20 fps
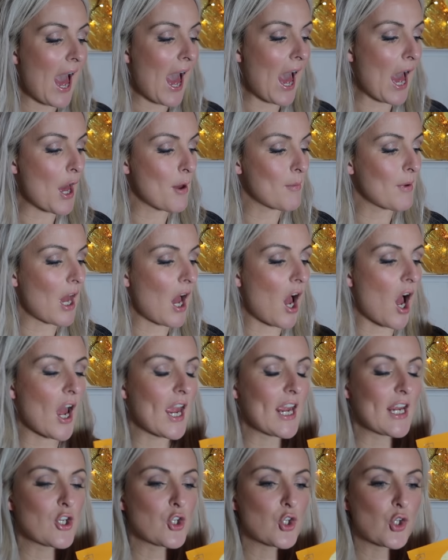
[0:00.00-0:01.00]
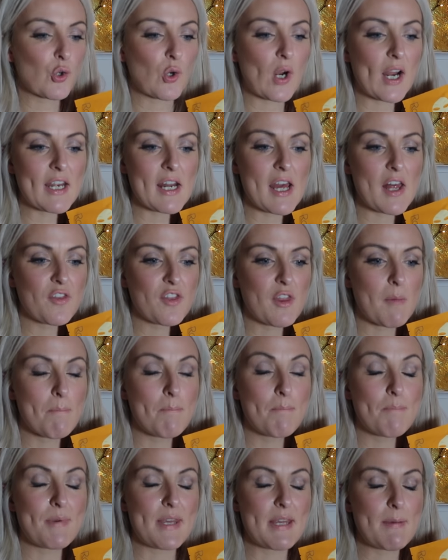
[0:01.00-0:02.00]
Um, I tried out the
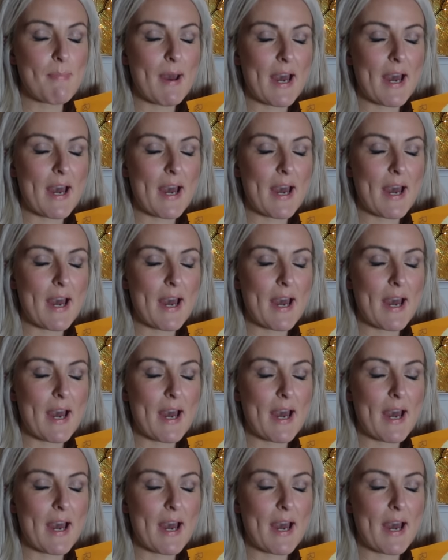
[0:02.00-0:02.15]
bee